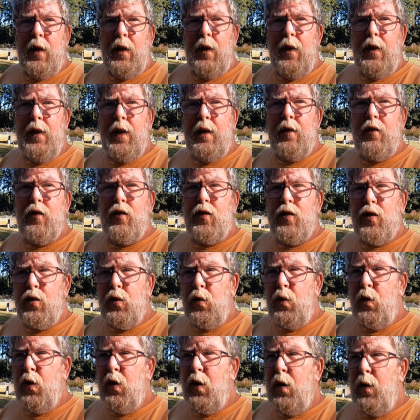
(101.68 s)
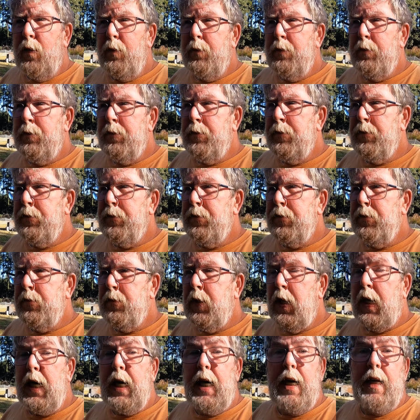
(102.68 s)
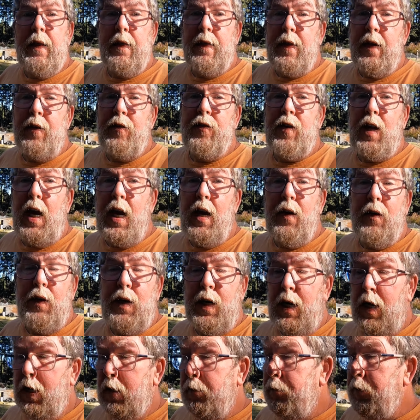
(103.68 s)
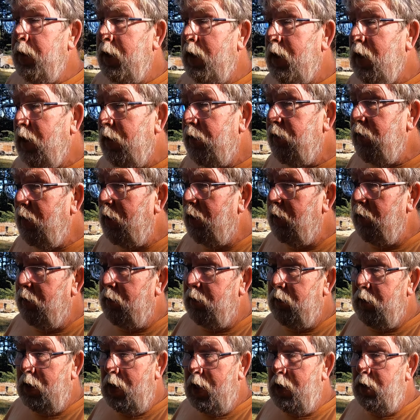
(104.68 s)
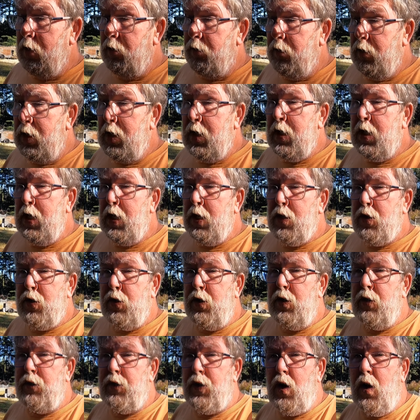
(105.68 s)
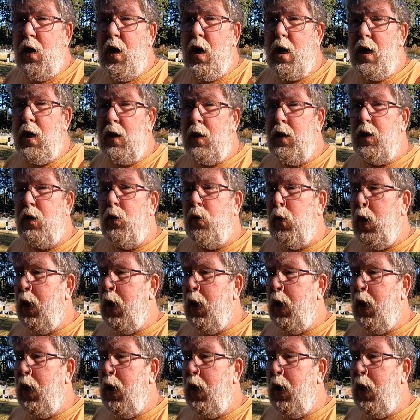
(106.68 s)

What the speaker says: this storm hit this area, because it really could have gone a little